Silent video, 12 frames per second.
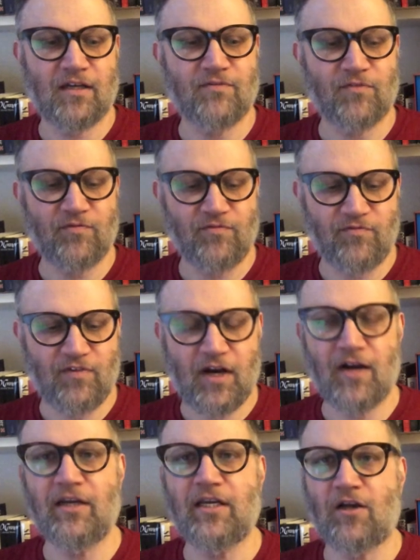of a
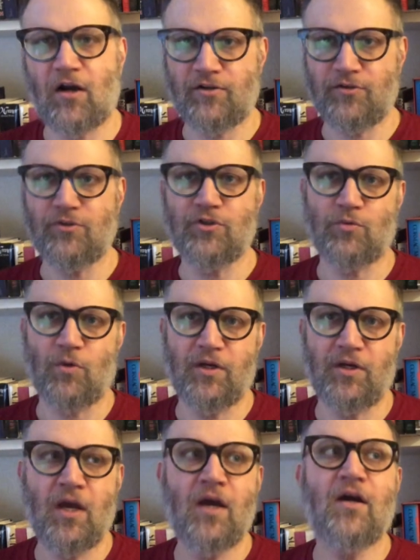very cartoonish
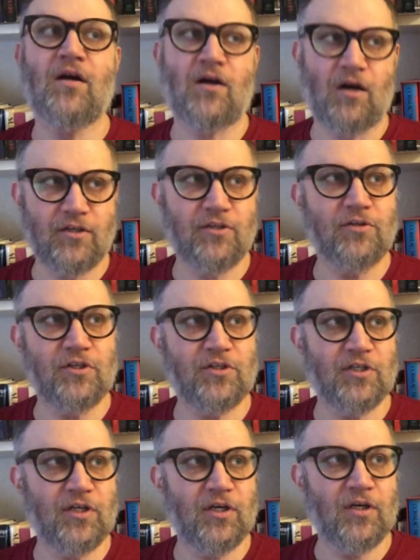one, cartoonish
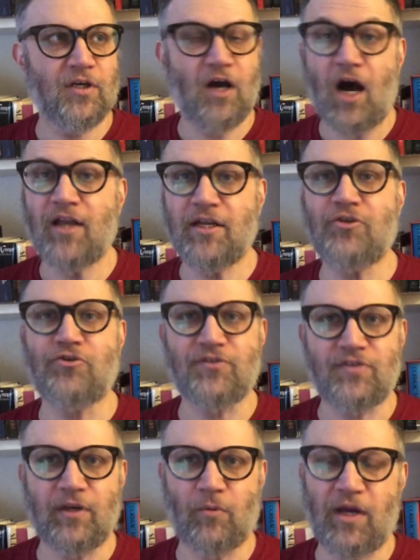in an
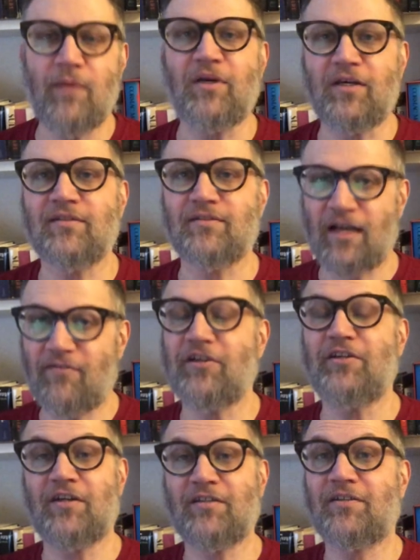uninteresting way, because Lafferty
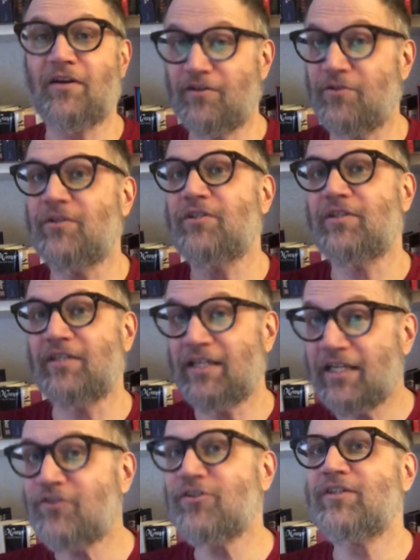does cartoonish in an
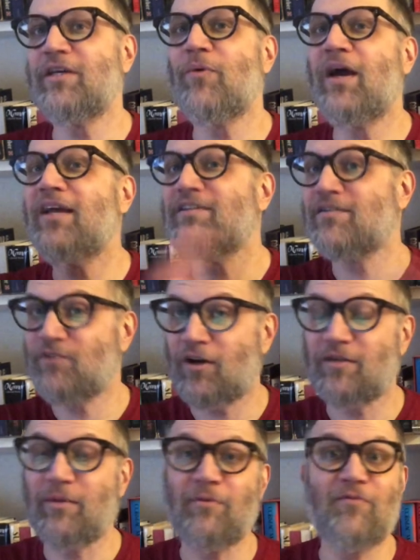interesting way, as I've
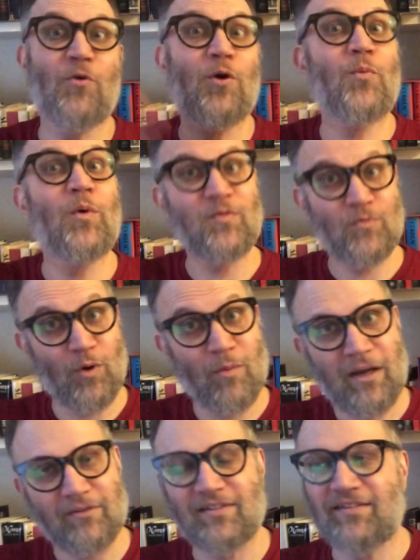talked about before and as we're
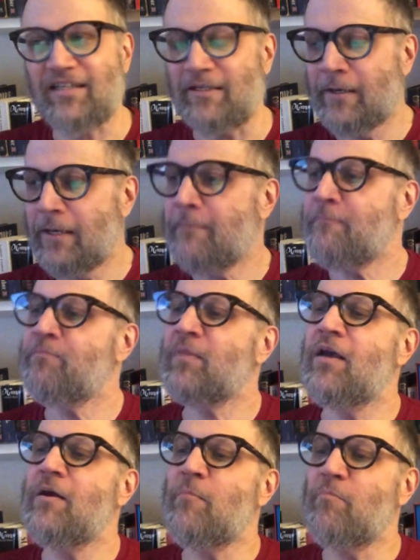about to see.
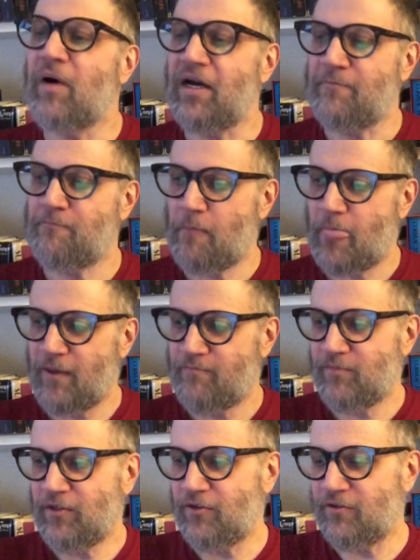But
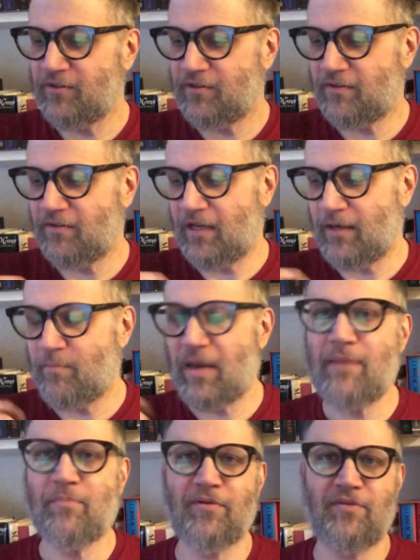this
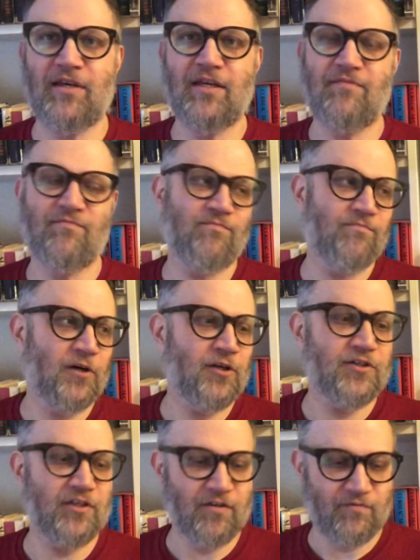paper thin
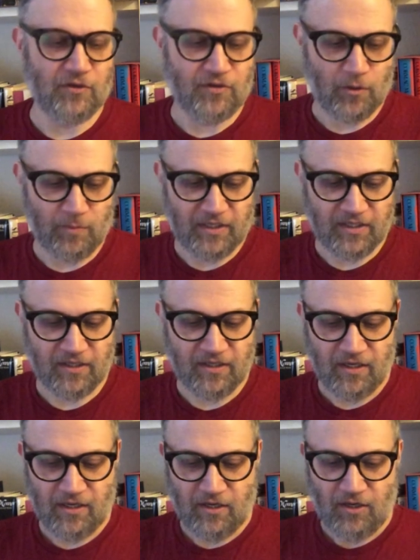version of utopia
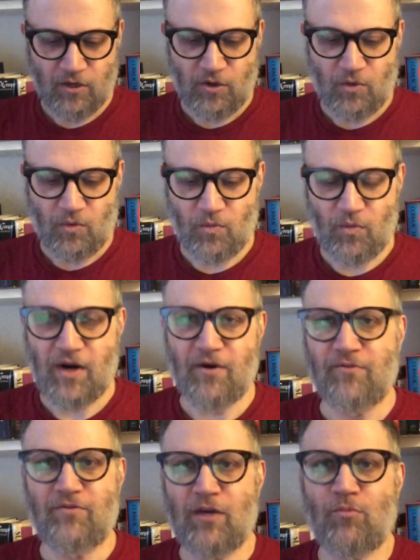
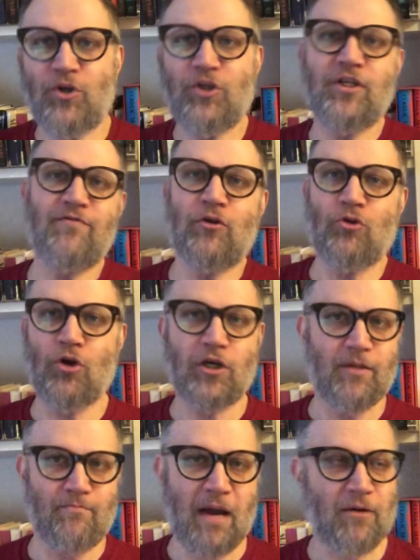where they wouldn't even look
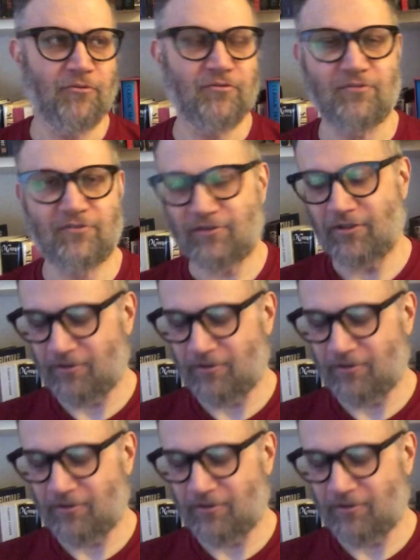at mountains,